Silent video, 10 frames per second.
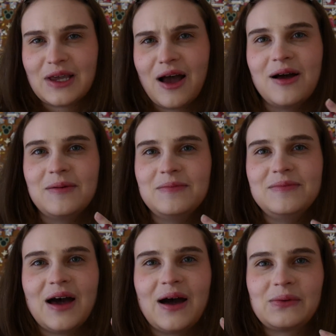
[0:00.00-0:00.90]
I'm
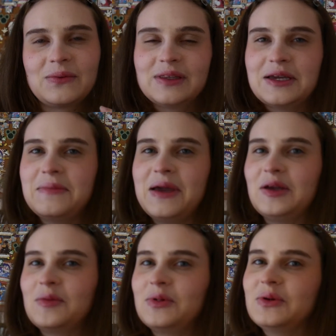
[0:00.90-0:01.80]
not really a
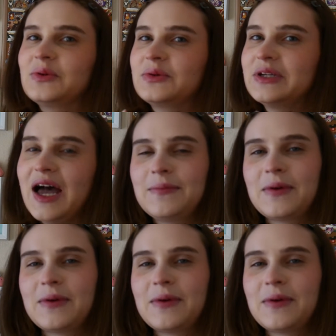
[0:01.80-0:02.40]
makeup guru type.